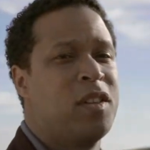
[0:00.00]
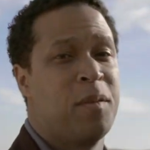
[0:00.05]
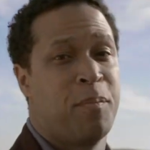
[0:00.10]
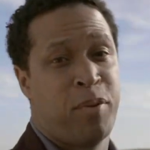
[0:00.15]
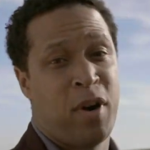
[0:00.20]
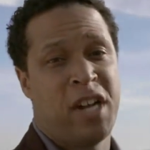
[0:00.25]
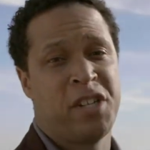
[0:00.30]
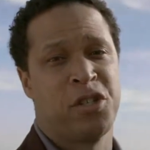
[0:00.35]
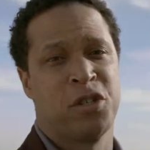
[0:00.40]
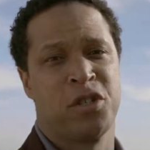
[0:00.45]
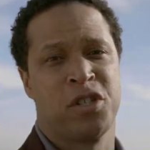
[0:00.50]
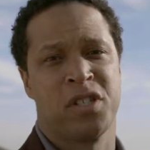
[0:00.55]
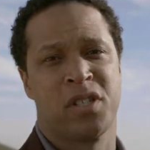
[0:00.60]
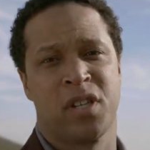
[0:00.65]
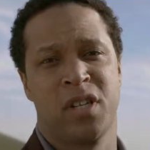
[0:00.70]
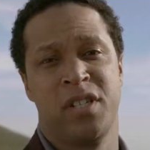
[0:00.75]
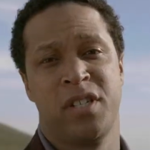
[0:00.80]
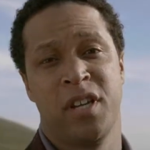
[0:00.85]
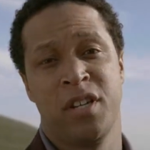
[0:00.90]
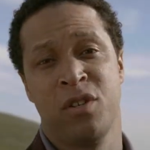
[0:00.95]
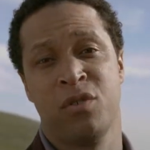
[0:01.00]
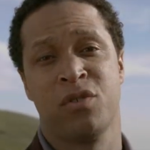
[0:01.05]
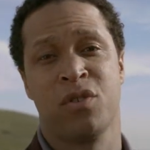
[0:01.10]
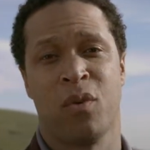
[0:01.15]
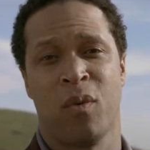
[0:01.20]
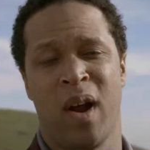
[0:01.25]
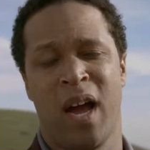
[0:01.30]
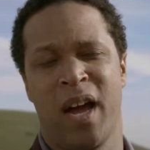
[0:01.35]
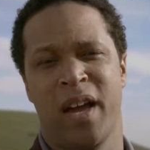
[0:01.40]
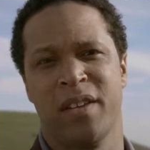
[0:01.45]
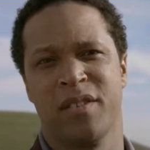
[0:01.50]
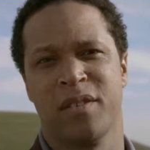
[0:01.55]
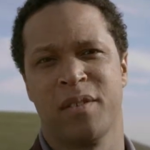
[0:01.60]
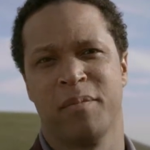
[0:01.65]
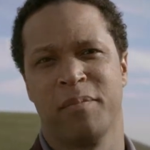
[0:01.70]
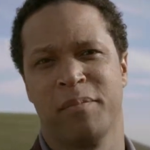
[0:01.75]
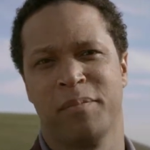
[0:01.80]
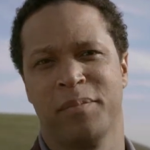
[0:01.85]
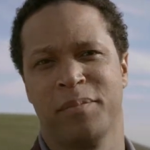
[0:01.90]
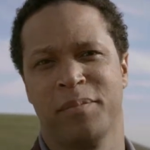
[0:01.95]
The pressure just continues to rise.